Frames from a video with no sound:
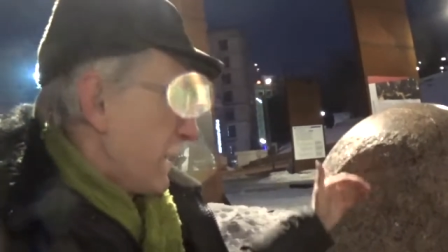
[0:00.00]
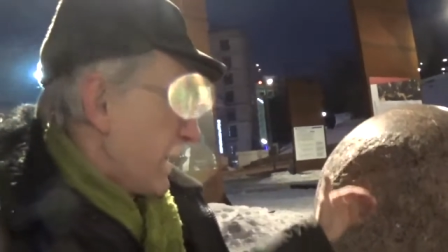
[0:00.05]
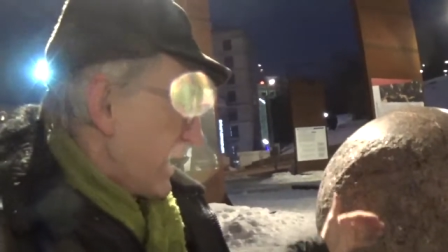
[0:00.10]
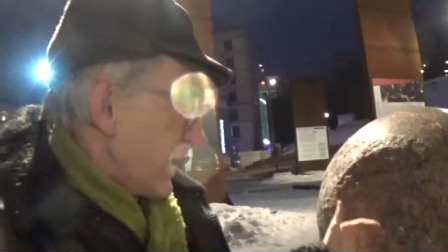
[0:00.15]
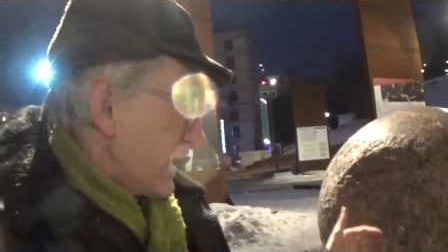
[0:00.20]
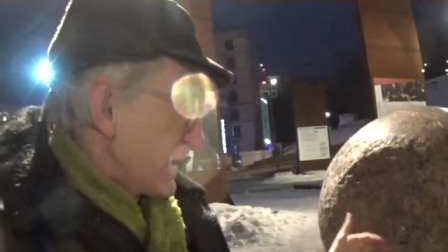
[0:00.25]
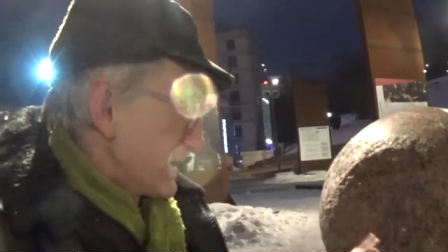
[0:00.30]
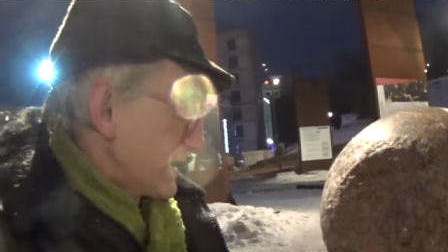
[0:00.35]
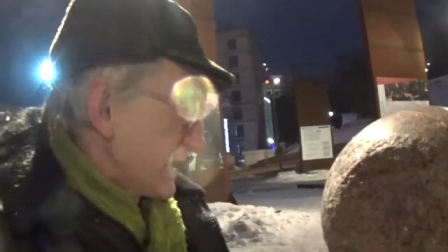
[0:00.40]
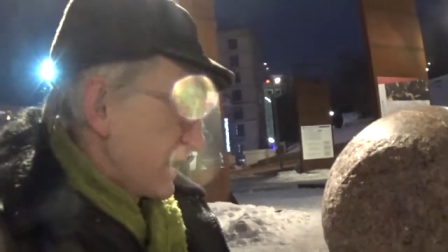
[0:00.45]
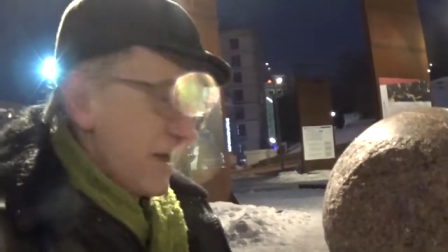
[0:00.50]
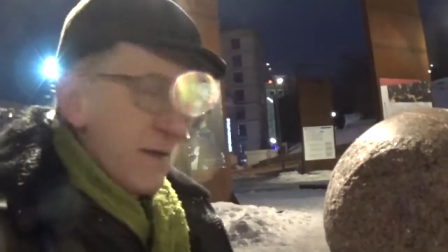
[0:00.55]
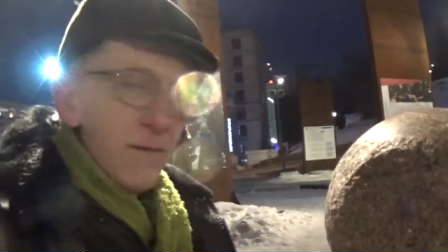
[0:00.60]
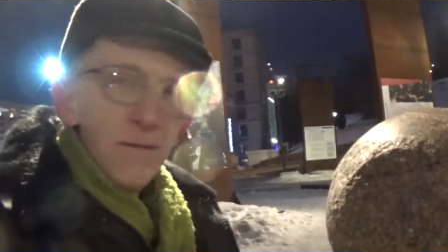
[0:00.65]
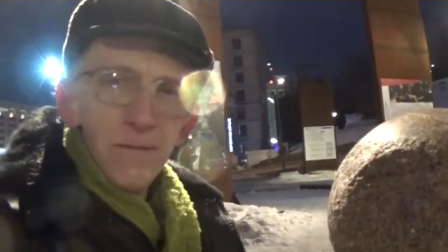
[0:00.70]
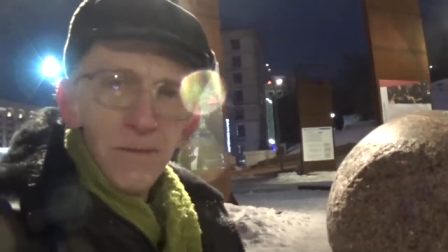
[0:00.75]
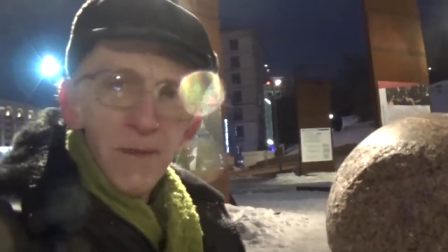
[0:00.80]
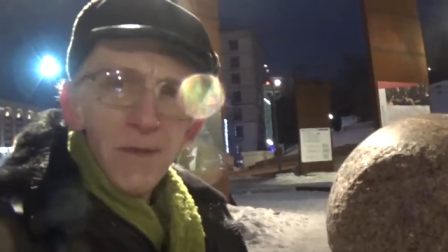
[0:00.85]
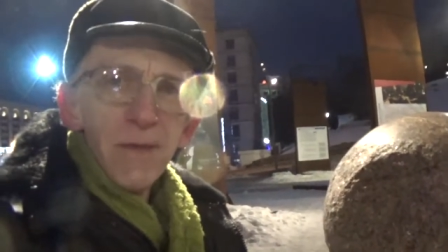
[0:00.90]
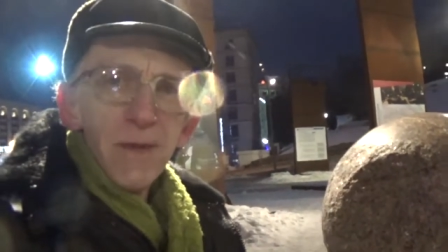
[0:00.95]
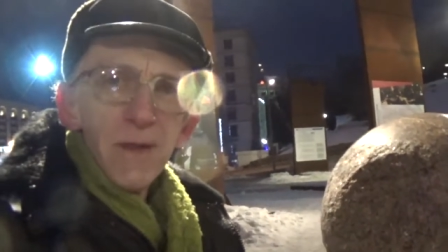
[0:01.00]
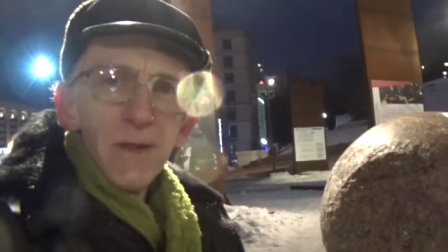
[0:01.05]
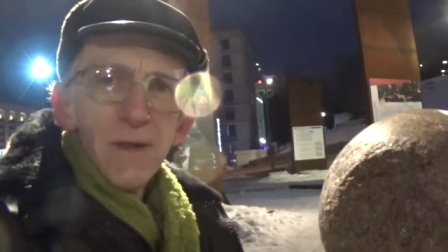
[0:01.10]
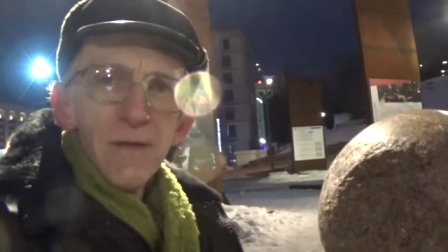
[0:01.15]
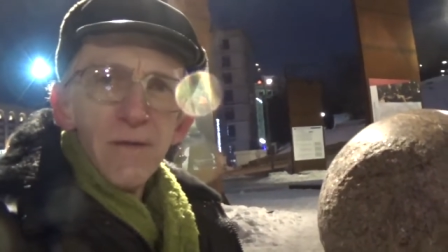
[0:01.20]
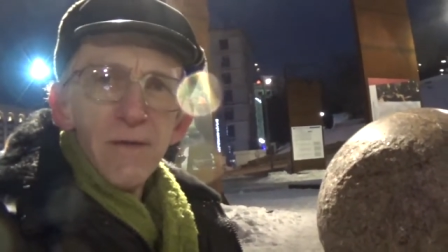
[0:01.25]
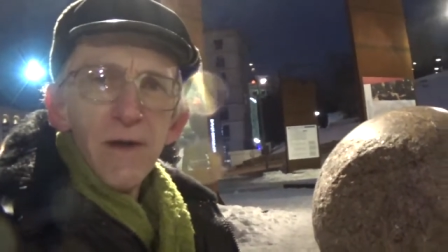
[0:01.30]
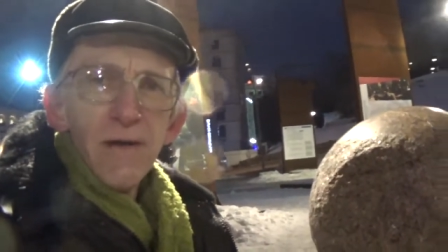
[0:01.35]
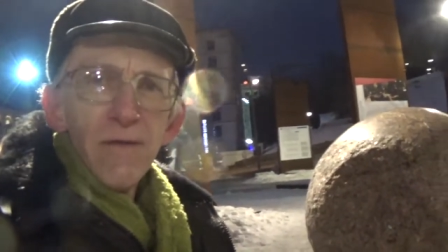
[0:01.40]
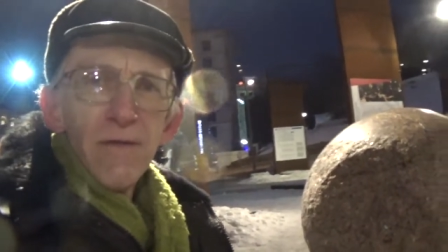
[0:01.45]
I say people
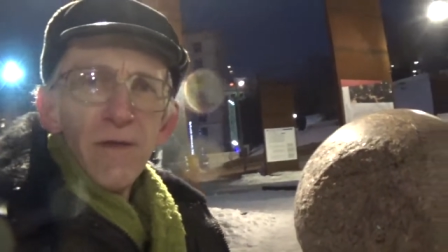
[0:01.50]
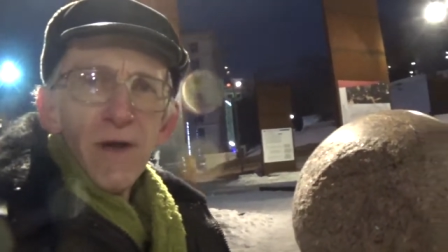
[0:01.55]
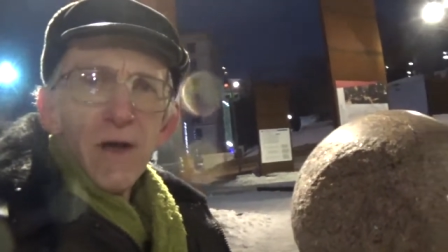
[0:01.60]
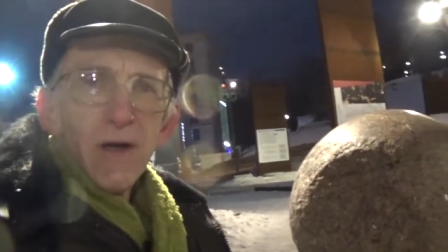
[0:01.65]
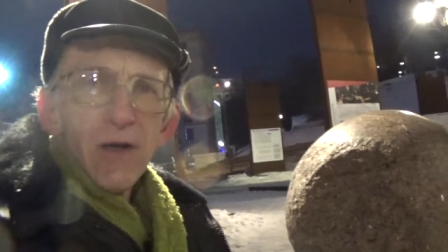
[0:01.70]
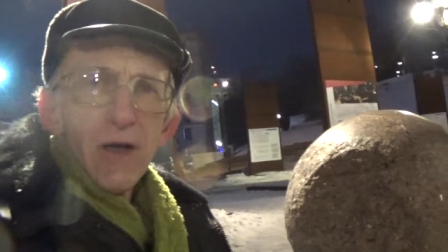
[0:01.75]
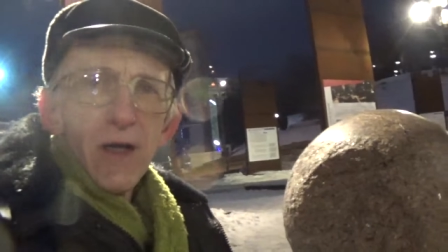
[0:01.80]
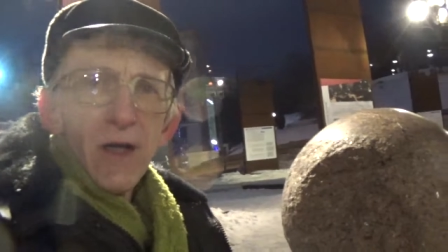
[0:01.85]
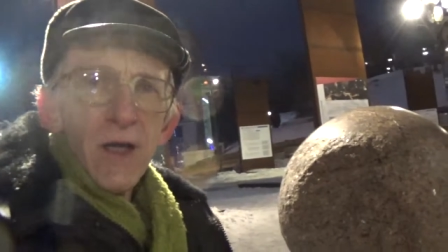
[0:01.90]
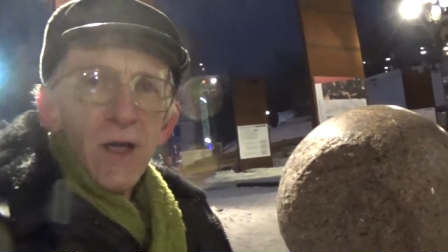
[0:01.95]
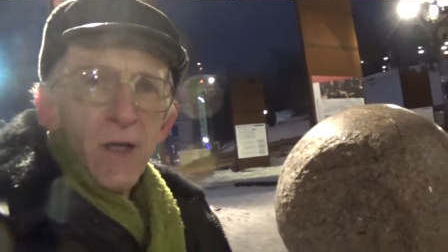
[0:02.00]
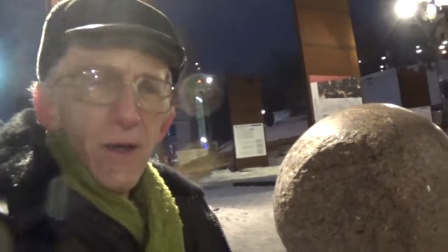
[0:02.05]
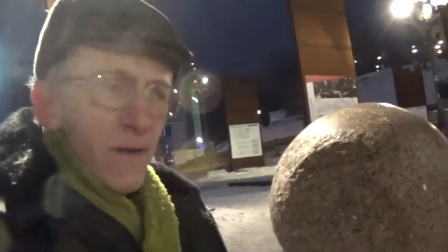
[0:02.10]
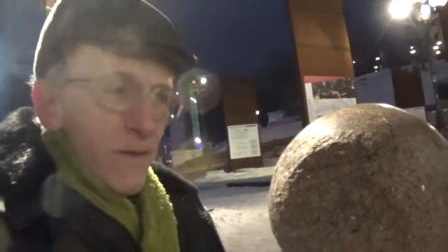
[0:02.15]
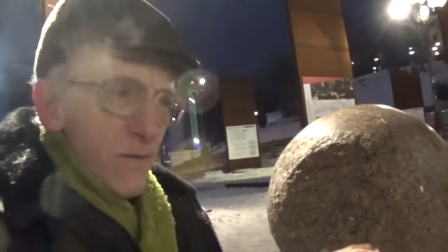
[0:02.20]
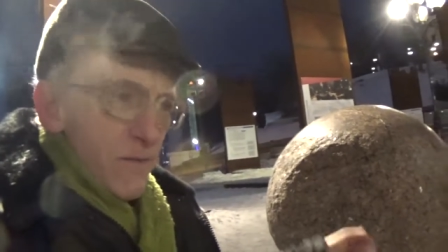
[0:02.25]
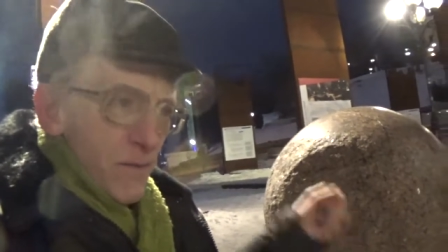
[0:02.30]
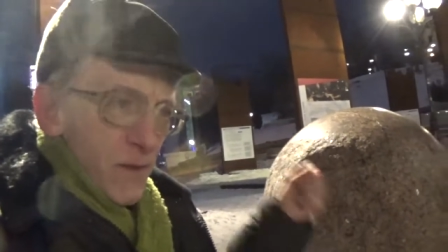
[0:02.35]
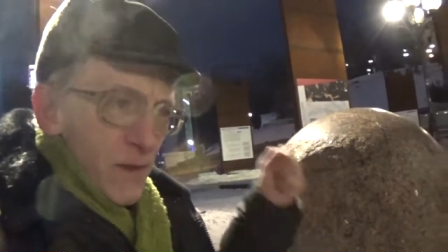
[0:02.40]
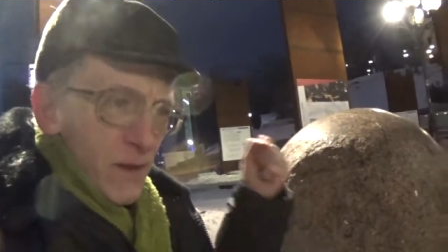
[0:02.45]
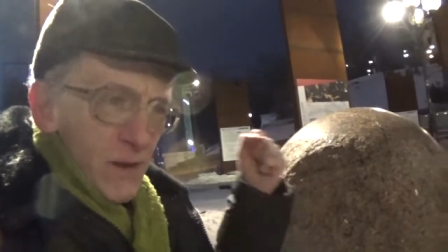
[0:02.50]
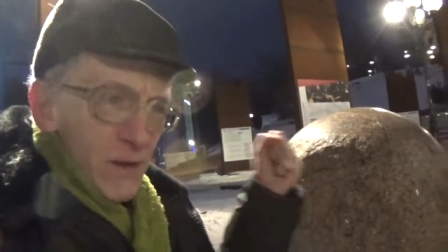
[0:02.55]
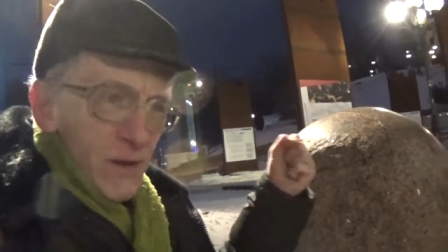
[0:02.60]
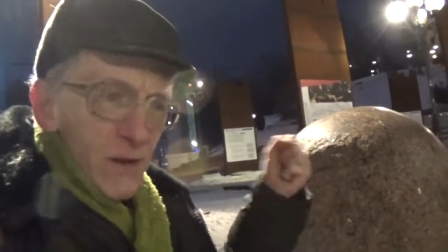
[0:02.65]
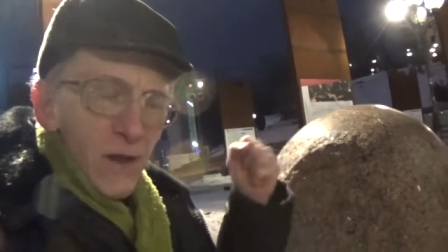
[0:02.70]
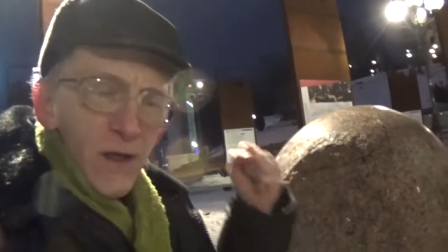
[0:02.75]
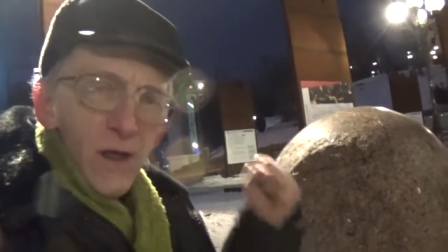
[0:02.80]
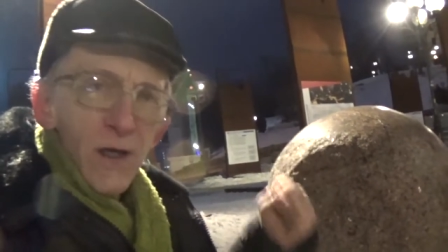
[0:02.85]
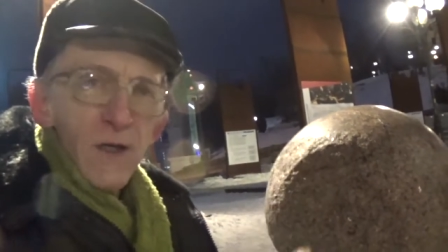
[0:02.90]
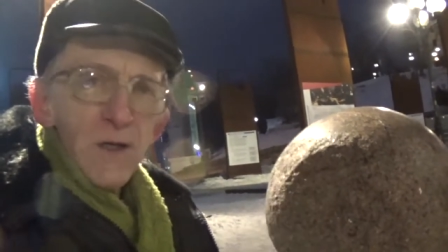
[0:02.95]
were very
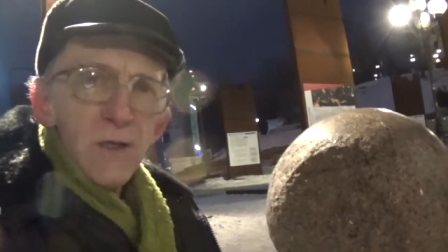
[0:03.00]
uh,